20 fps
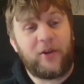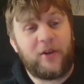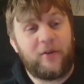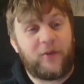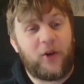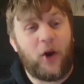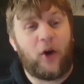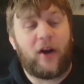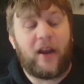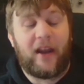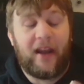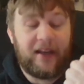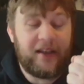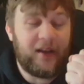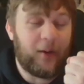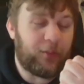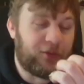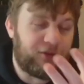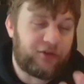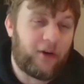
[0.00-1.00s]
you've got here,
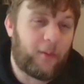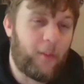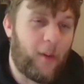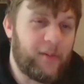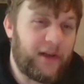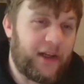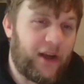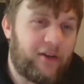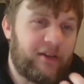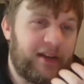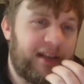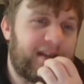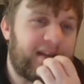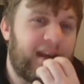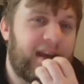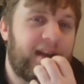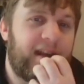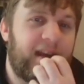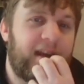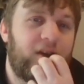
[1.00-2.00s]
you're probably already
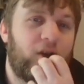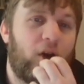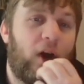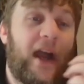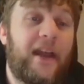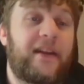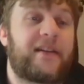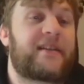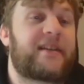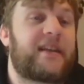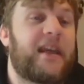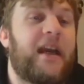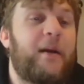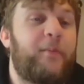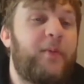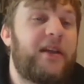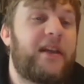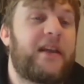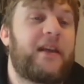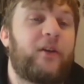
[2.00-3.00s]
saying it in your head.
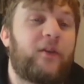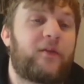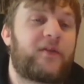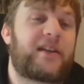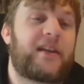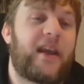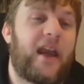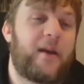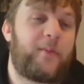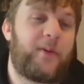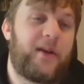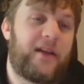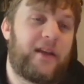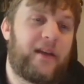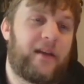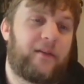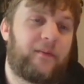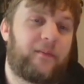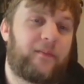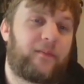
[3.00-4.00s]
CIPD love
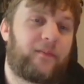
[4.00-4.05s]
CIPD.